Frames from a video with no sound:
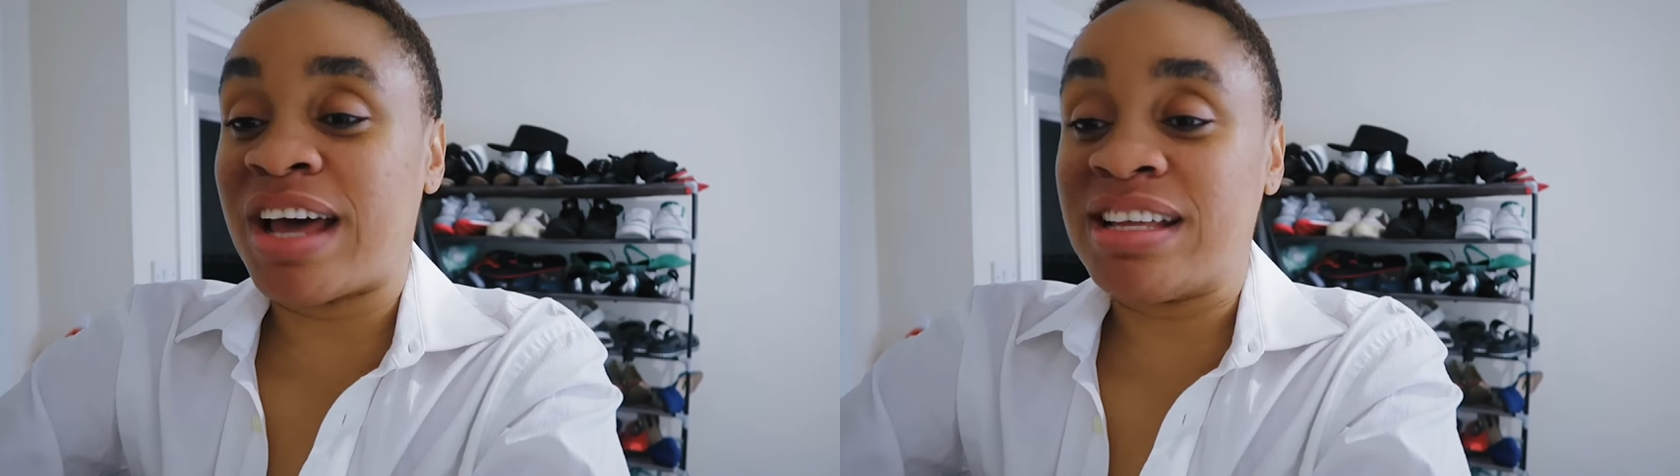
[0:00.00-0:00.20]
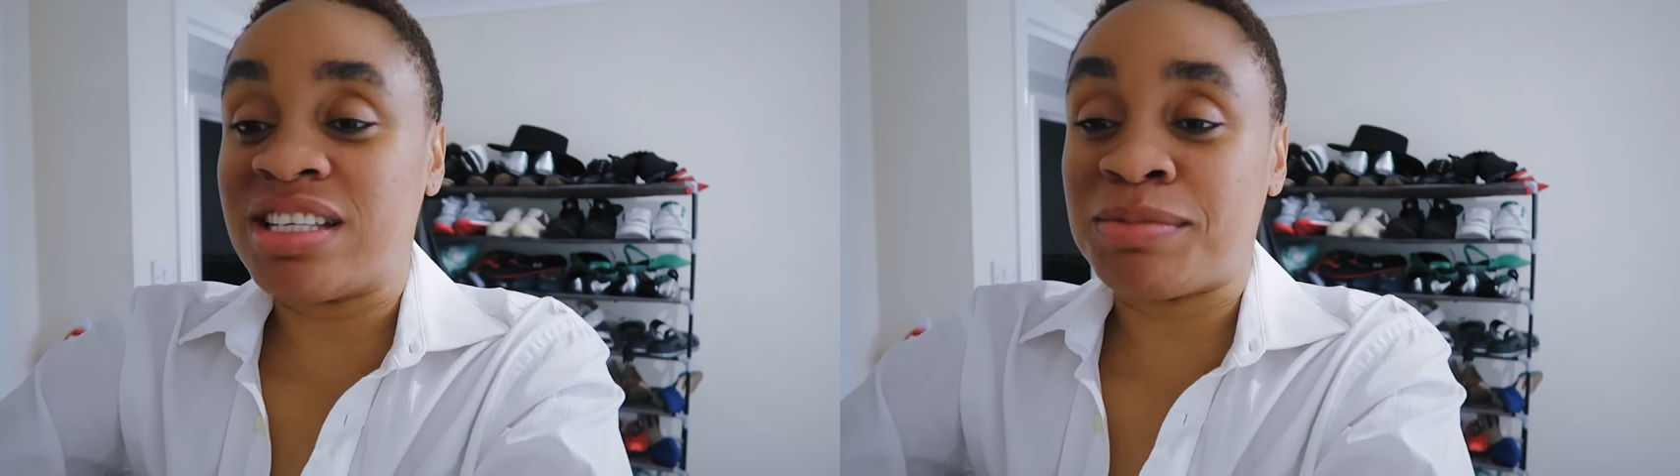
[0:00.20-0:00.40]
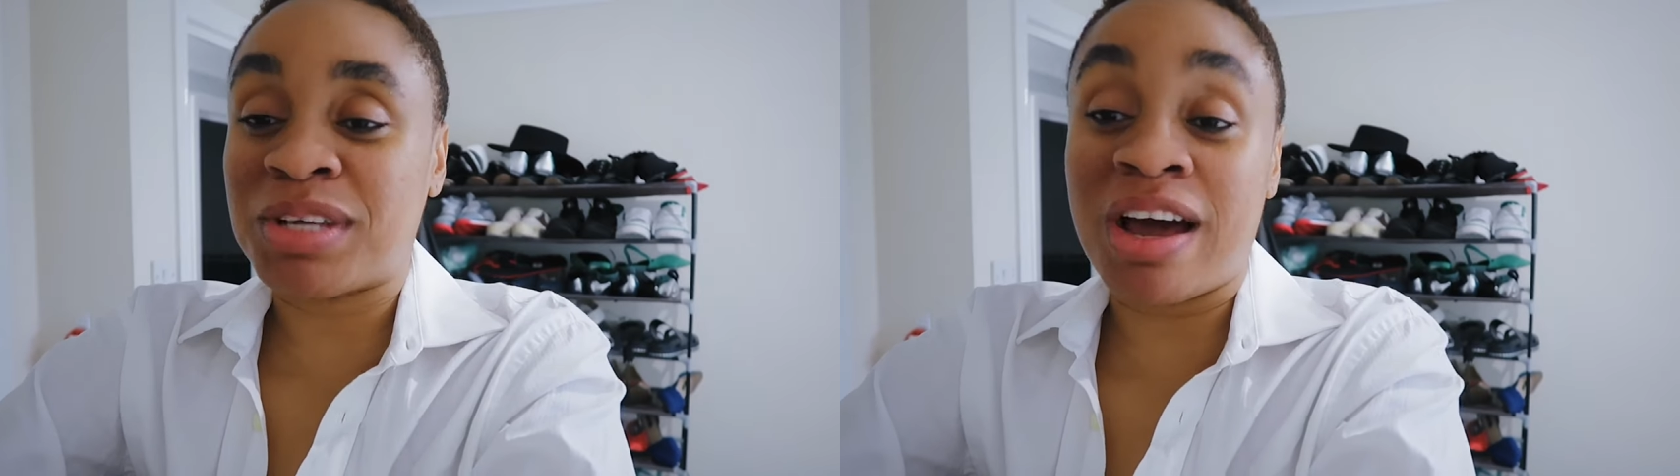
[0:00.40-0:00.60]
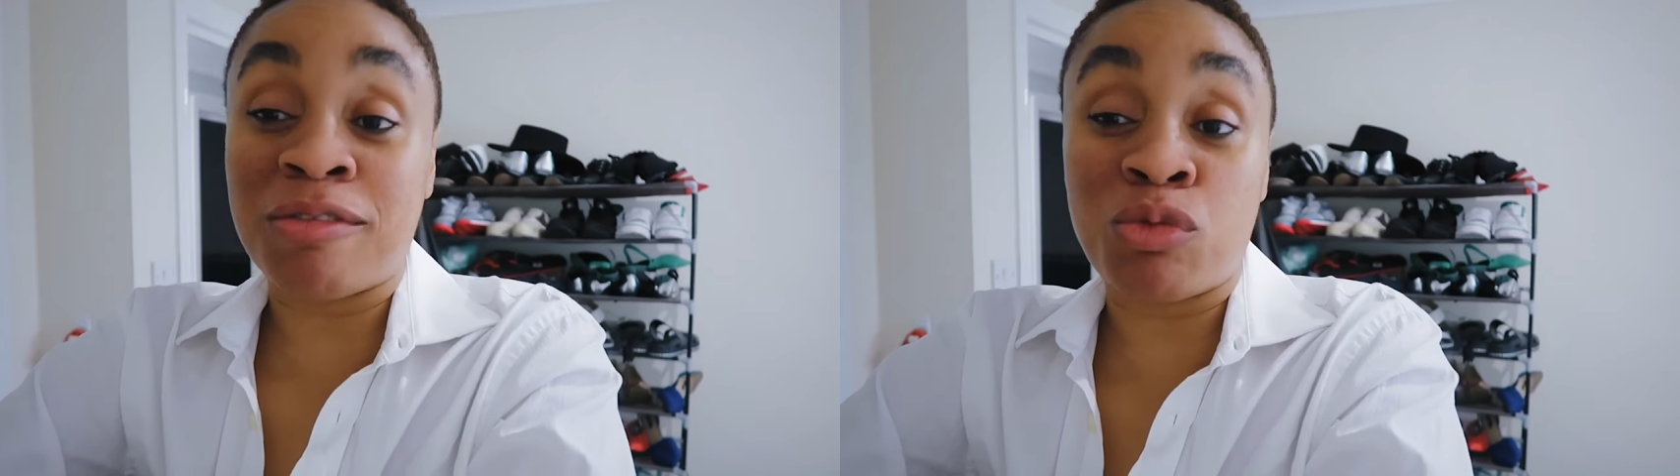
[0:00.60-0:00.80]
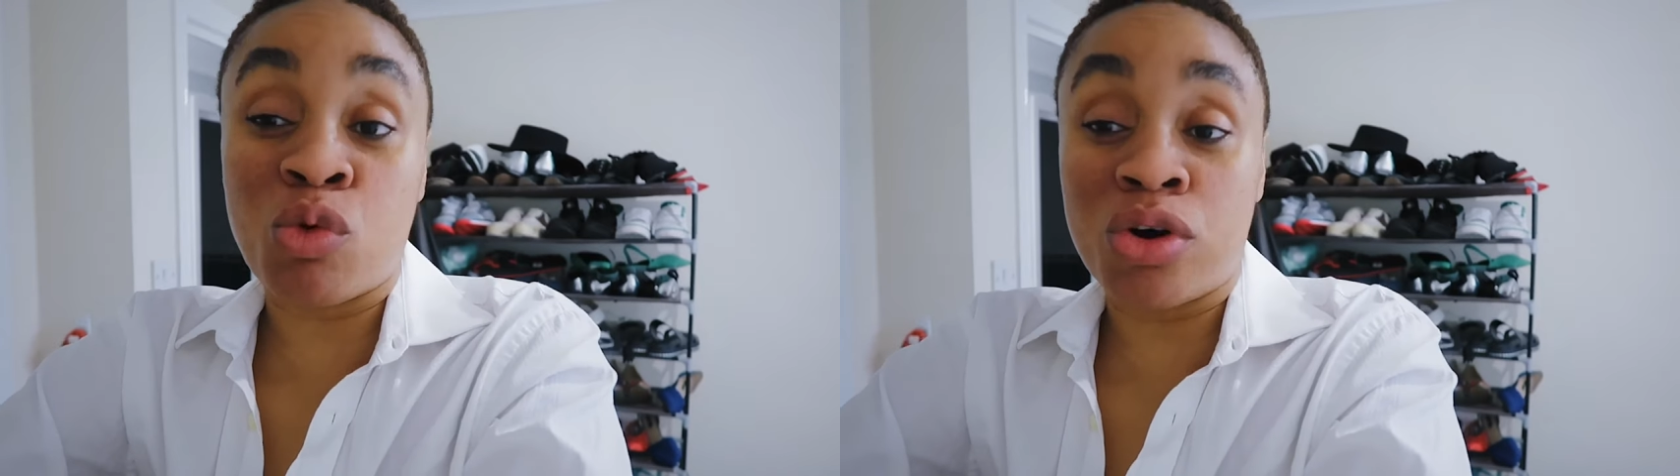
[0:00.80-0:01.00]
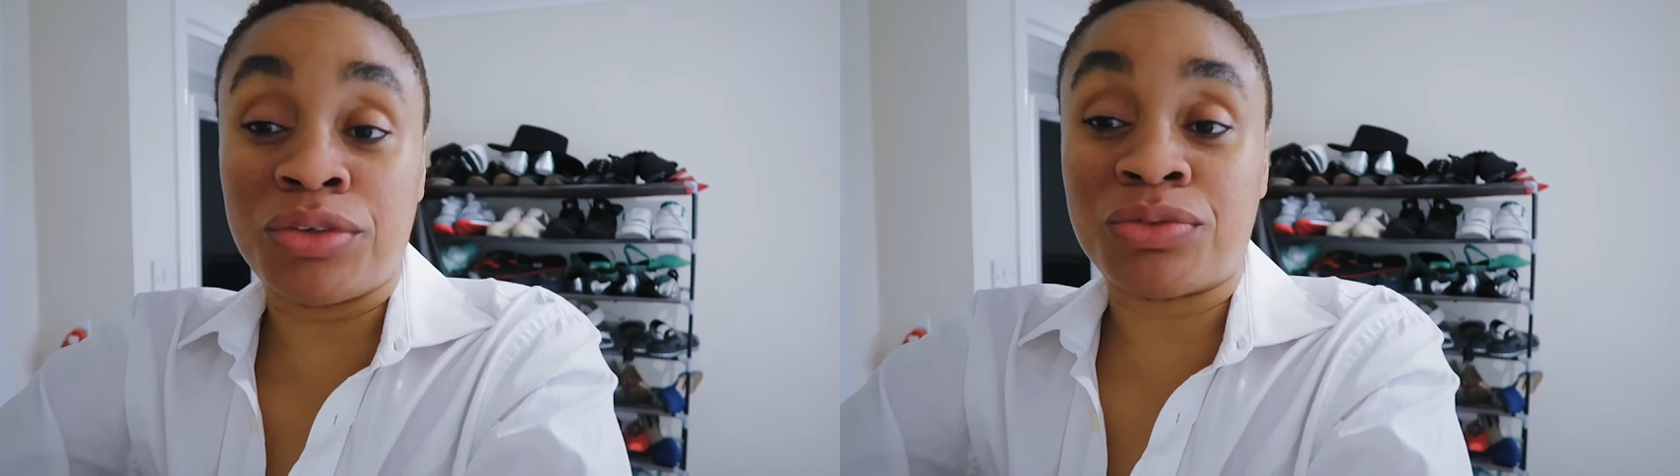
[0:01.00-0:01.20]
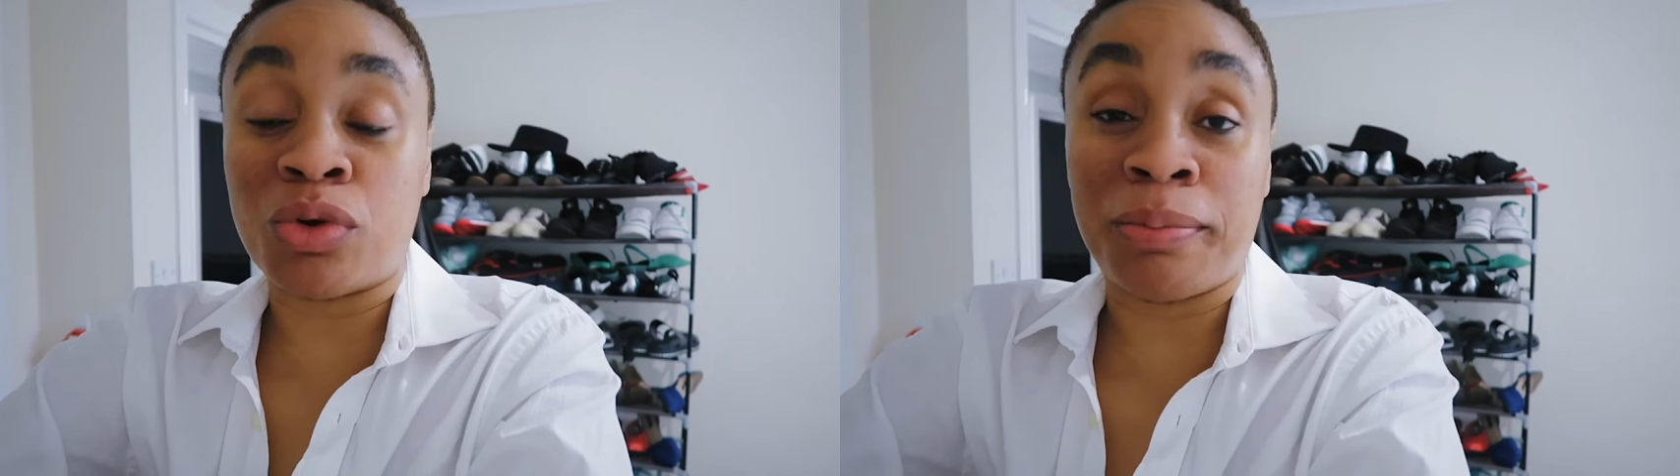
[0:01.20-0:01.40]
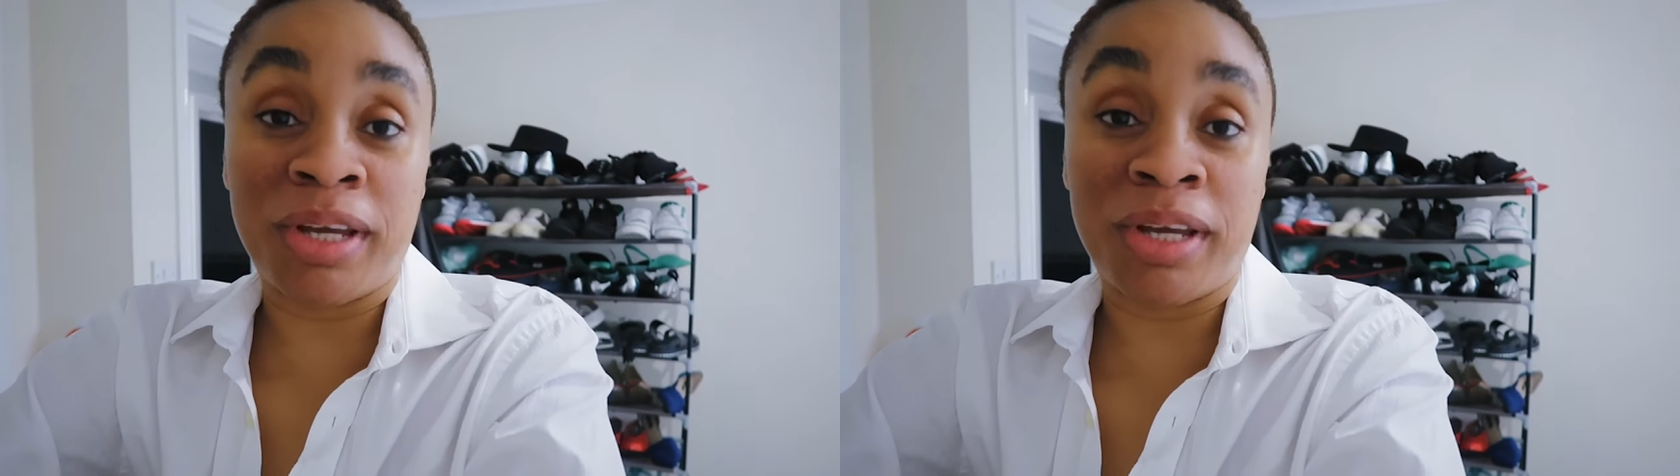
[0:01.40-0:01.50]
items i have one from